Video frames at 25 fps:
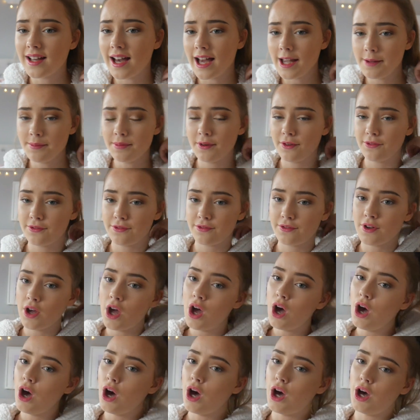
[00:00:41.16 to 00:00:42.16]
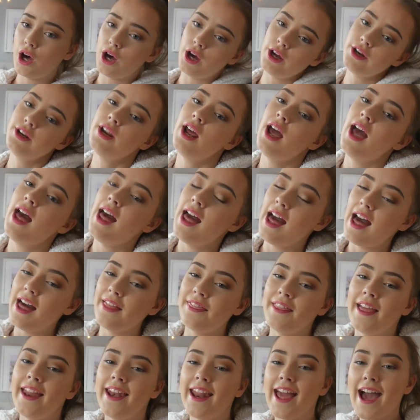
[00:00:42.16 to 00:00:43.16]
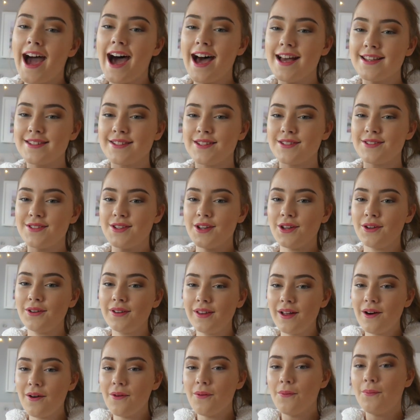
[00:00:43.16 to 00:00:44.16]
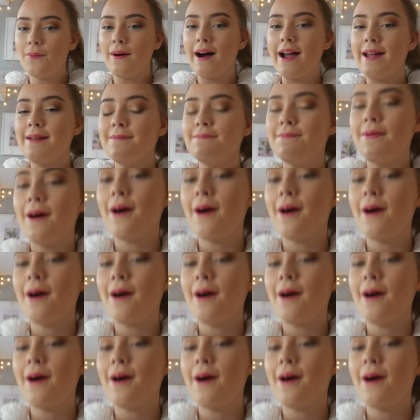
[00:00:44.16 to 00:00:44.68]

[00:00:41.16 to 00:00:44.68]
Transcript: type of hood and then it has two little white